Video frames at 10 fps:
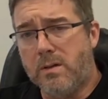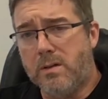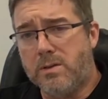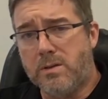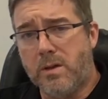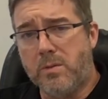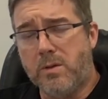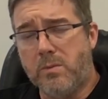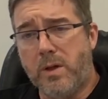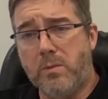
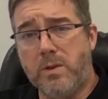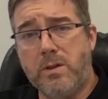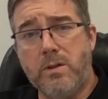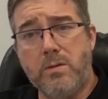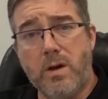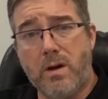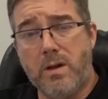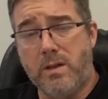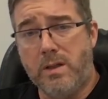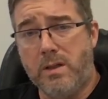something that we do not
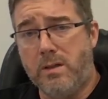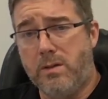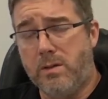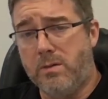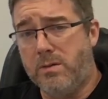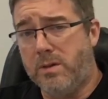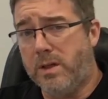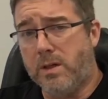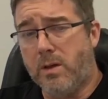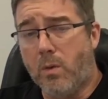need to
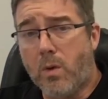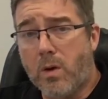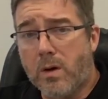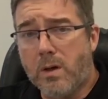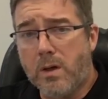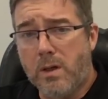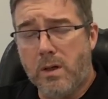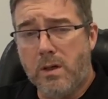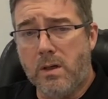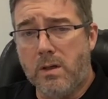ignore
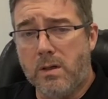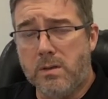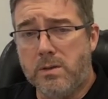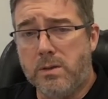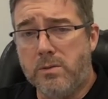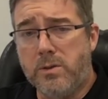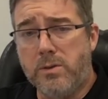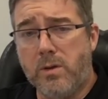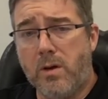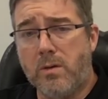due to
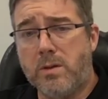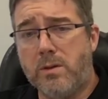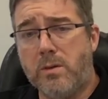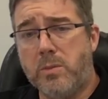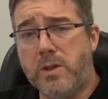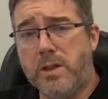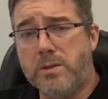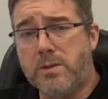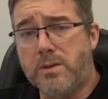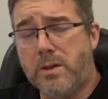long-term
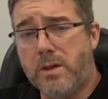risks.